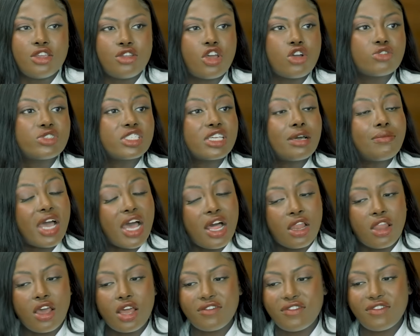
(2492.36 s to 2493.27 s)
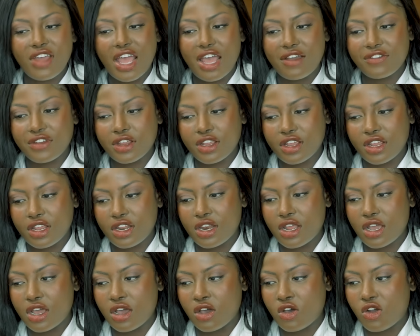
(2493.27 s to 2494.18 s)
You know, some a lot of African
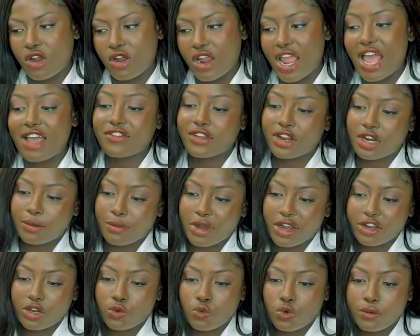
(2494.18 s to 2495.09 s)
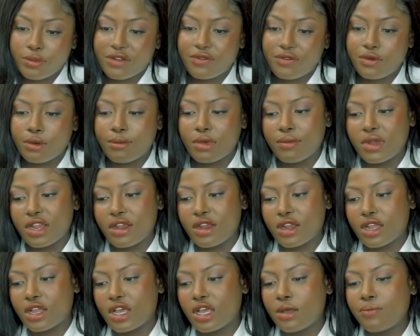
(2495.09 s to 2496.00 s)
or African American women from
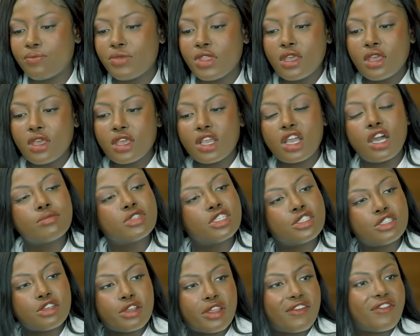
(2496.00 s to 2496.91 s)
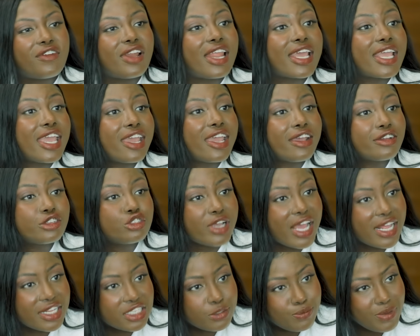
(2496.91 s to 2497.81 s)
America mm. come to Turkey for like hair
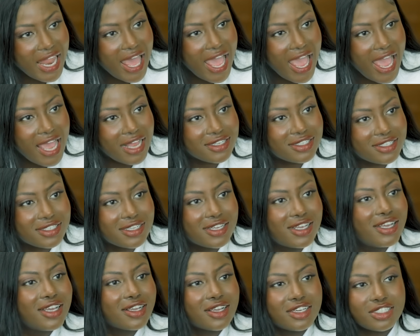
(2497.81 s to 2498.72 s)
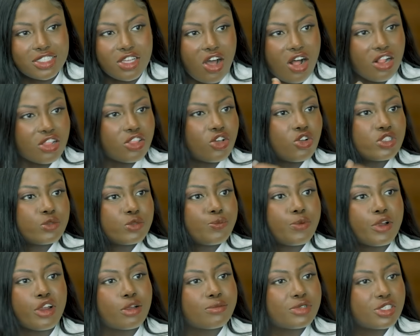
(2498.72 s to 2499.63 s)
transplant because mm. all those yeah.
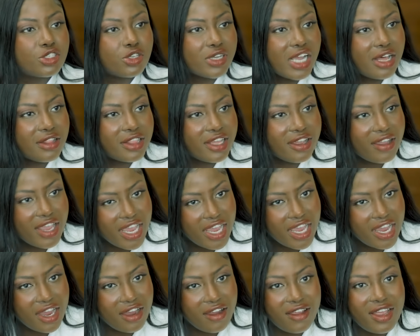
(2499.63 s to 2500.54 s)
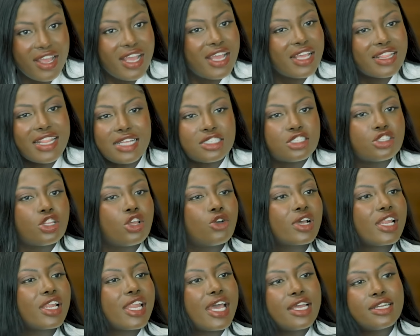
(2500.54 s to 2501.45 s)
perms took out their hair. Yeah. That's
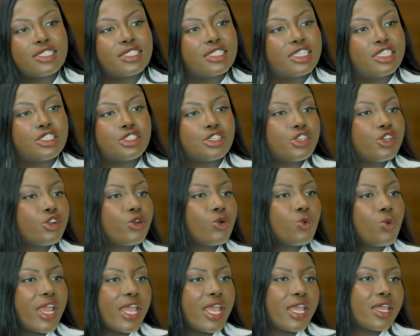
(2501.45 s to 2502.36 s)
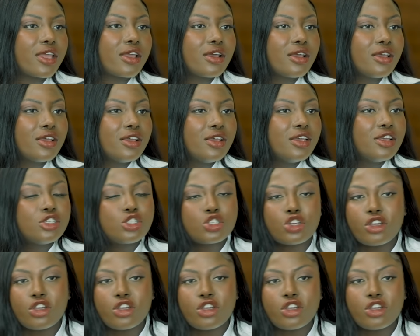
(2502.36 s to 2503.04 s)
local anesthesia, you're awake. Mm.